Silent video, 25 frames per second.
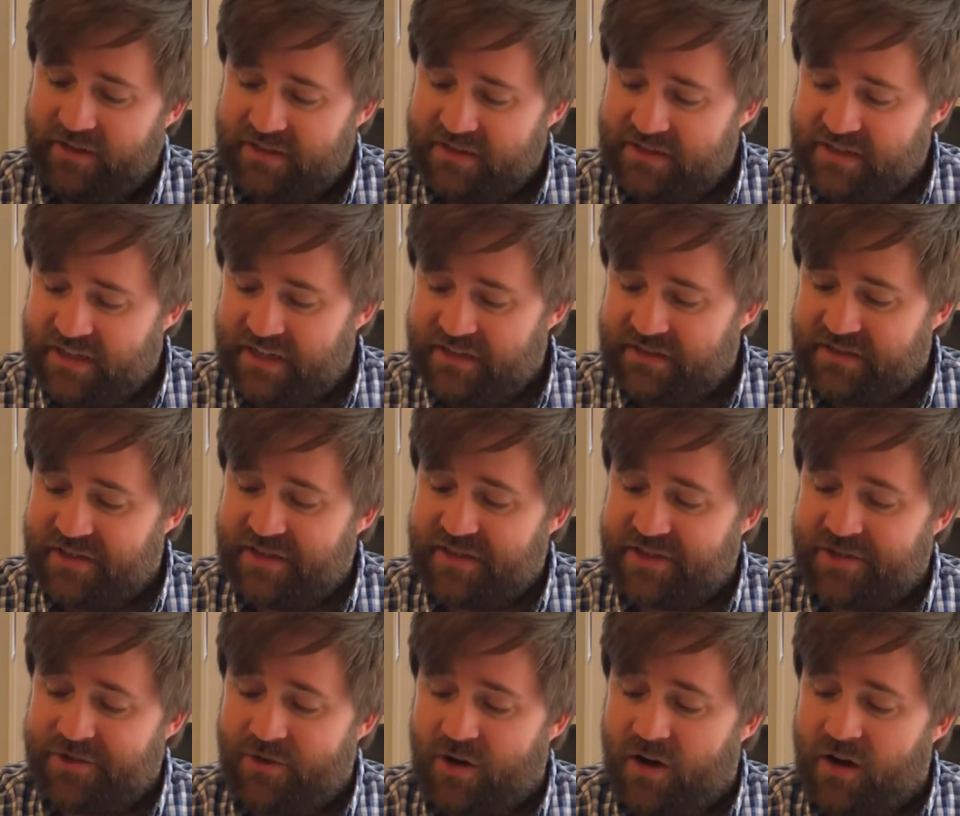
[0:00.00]
It says, the
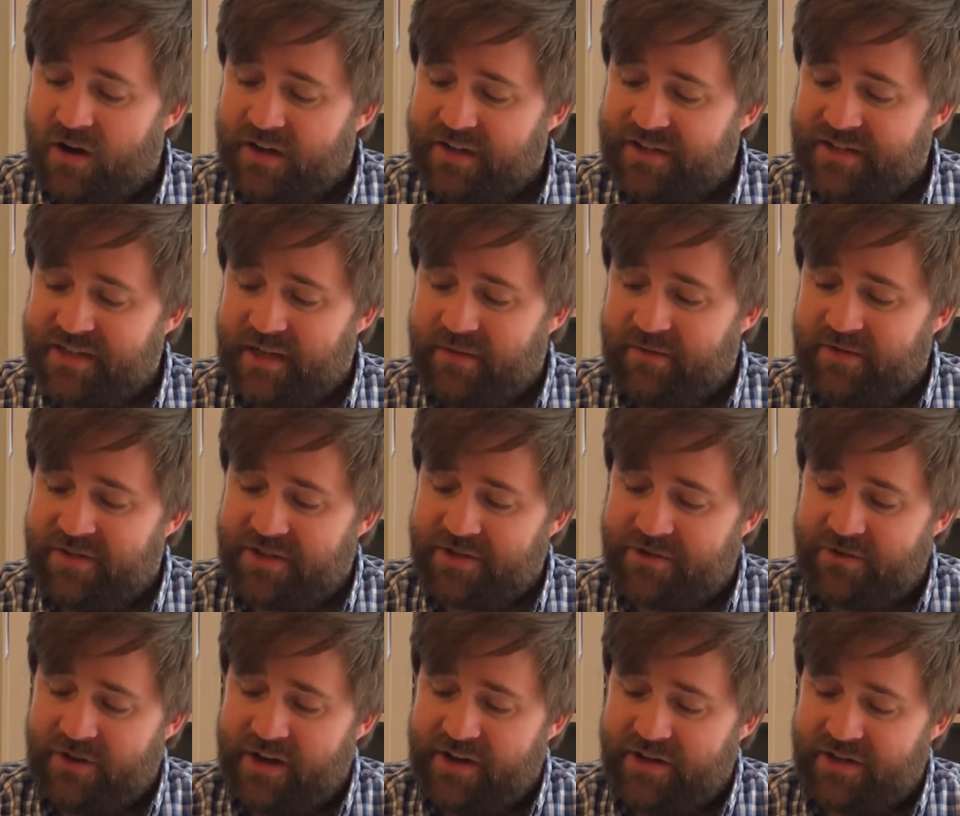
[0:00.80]
strongest
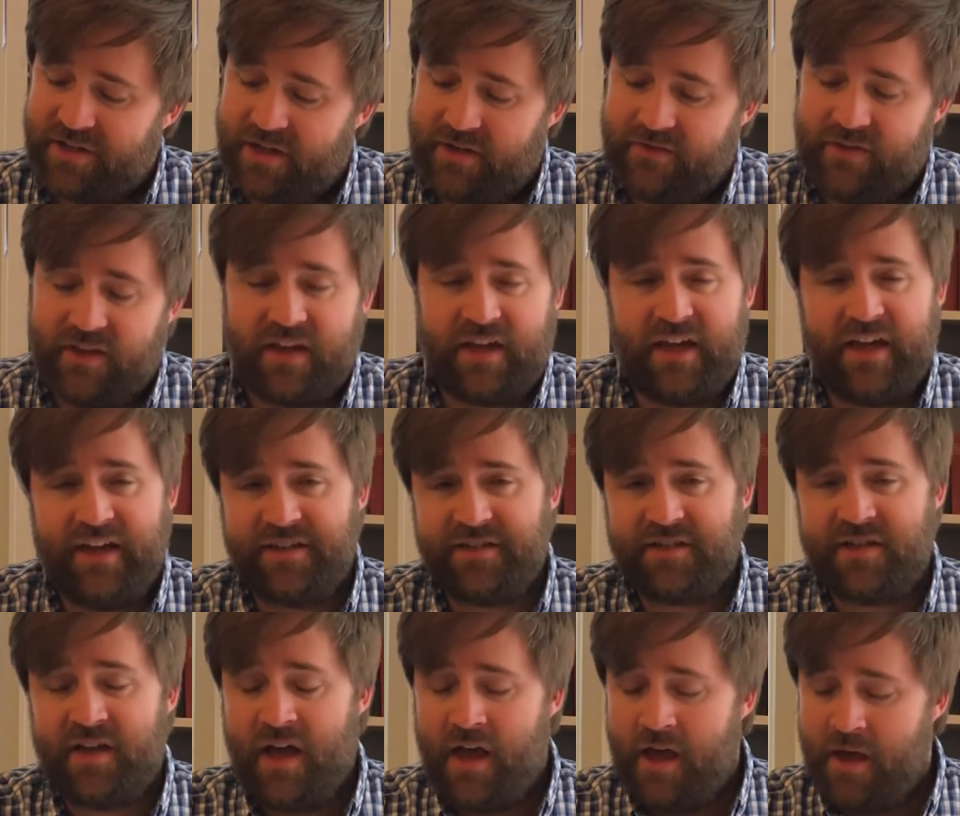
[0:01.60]
demonstration of the
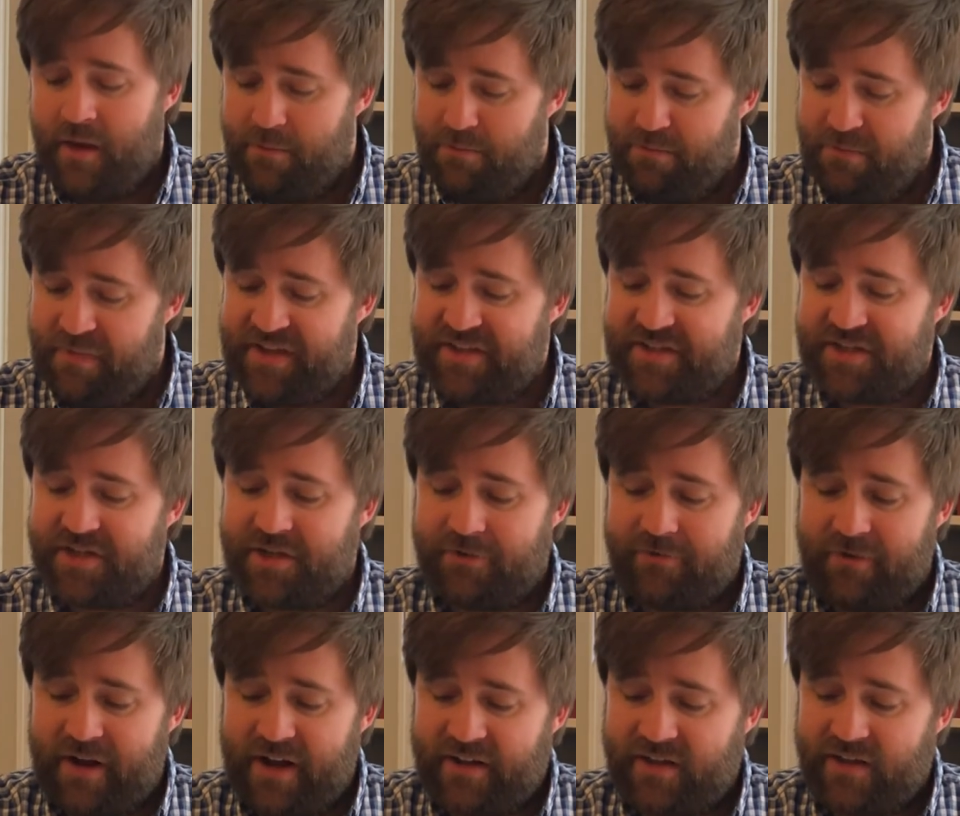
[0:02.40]
king's
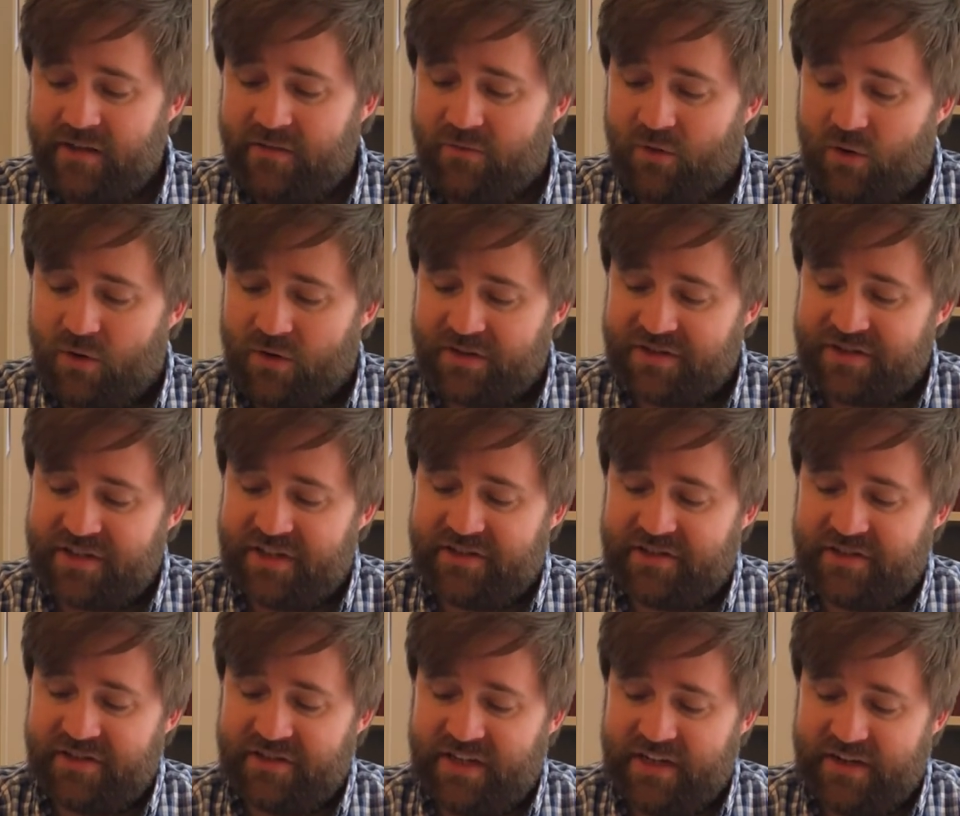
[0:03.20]
misdirected moral
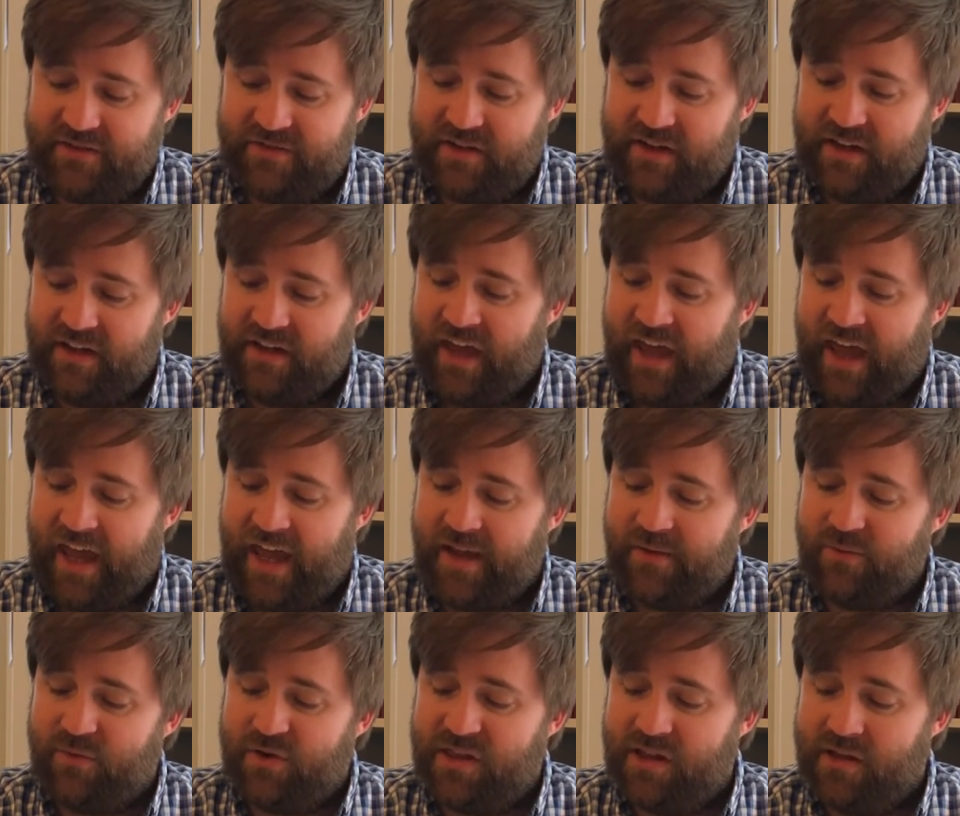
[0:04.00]
sensitivity
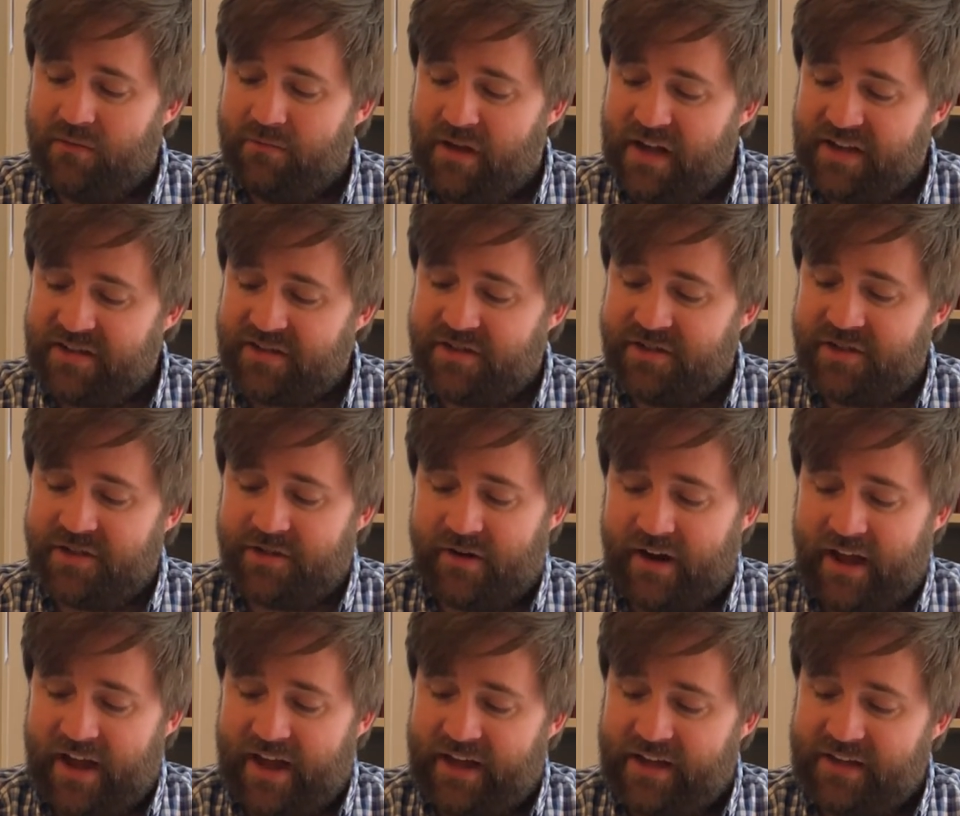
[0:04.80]
came when the
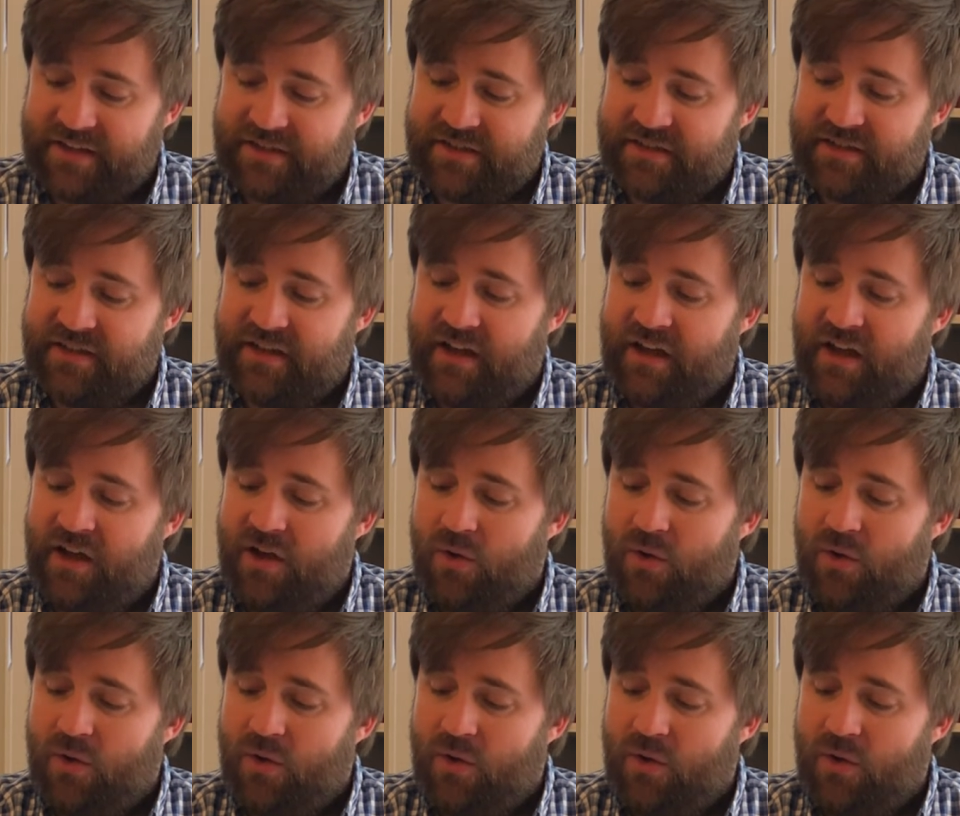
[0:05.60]
messenger asked,